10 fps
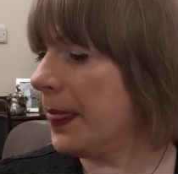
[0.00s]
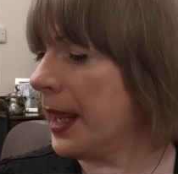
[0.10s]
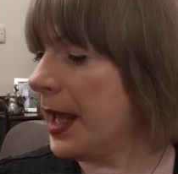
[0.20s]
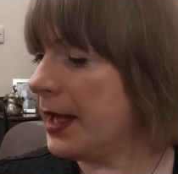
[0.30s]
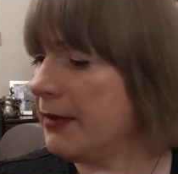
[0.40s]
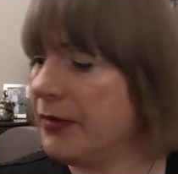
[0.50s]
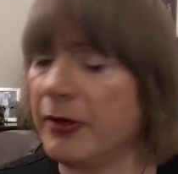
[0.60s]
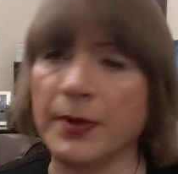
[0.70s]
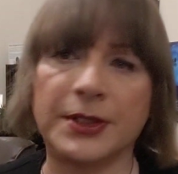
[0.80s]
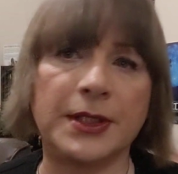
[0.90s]
And it
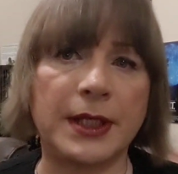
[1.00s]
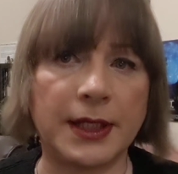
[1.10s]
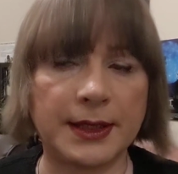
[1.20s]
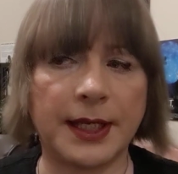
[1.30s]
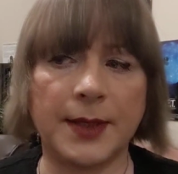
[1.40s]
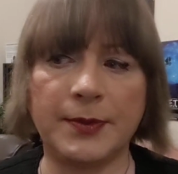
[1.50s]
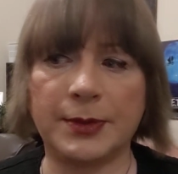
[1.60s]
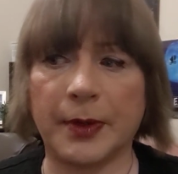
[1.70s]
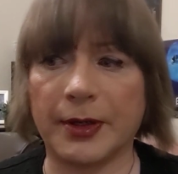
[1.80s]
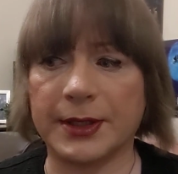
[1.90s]
very much is in the same
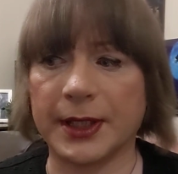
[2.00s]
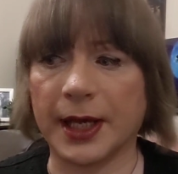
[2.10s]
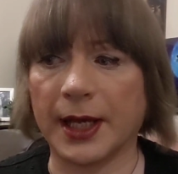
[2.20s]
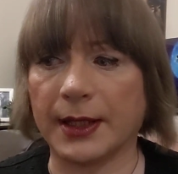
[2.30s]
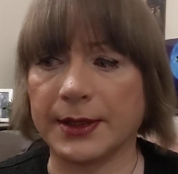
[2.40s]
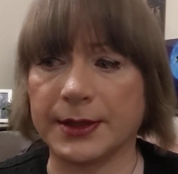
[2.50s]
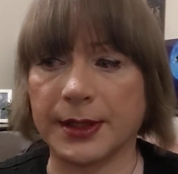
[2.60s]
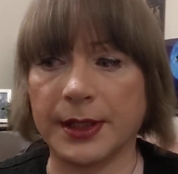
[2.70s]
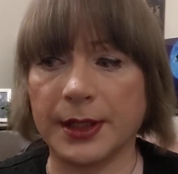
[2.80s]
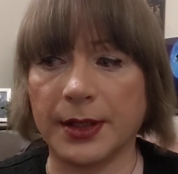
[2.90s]
spirit as
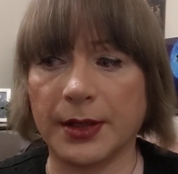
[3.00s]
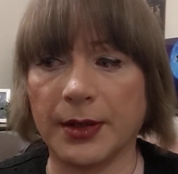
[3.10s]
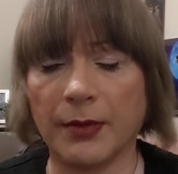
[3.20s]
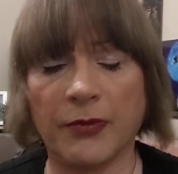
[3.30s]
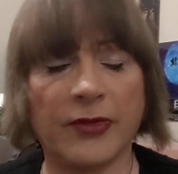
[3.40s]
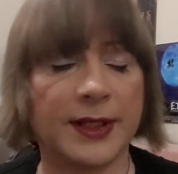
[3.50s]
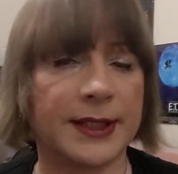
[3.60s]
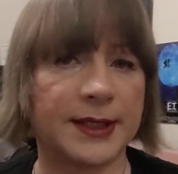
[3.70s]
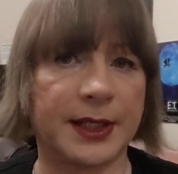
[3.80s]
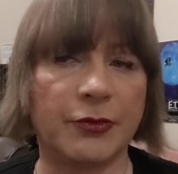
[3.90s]
the
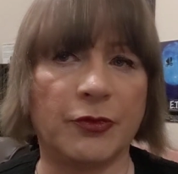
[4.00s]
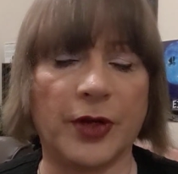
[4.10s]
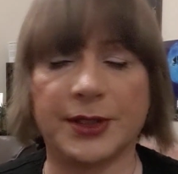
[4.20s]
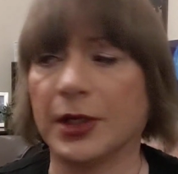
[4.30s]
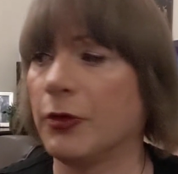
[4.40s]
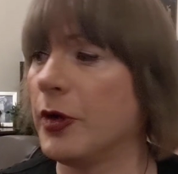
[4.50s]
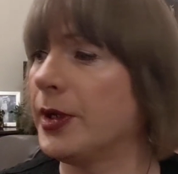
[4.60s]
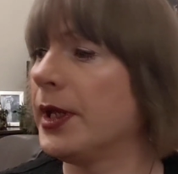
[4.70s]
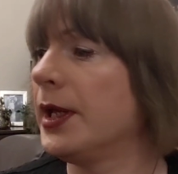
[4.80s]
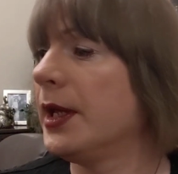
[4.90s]
fantastic Vertigo
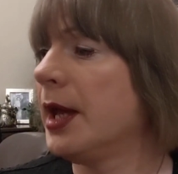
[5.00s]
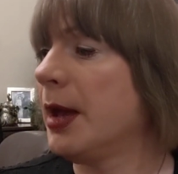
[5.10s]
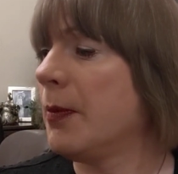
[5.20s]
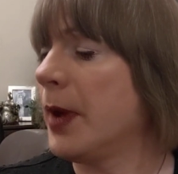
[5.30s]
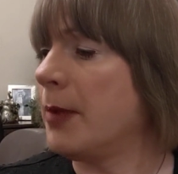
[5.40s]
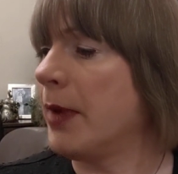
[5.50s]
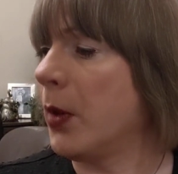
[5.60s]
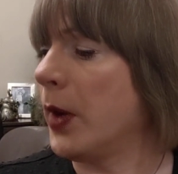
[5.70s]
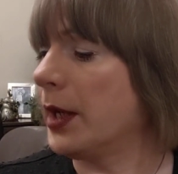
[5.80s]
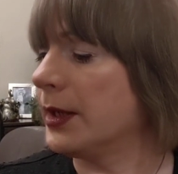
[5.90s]
run by
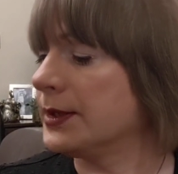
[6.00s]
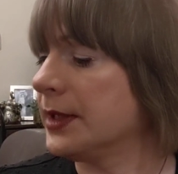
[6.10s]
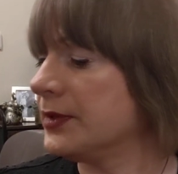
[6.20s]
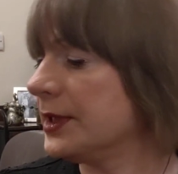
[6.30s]
Matt Wagner and Steven